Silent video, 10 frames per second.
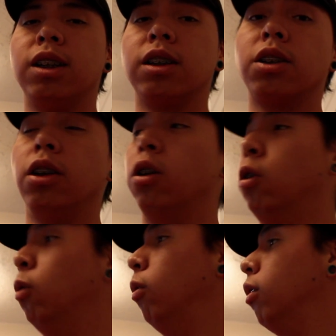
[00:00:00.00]

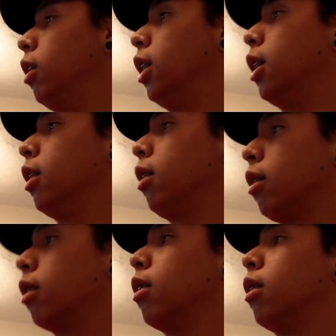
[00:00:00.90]
so
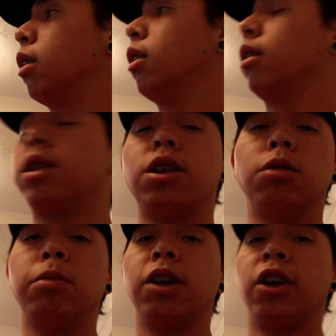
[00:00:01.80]

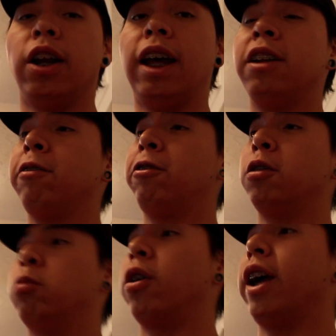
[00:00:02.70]
still pretty good. I didn't
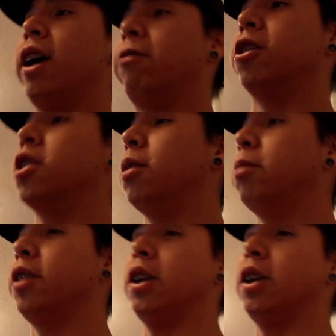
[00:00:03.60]
film what I had for supper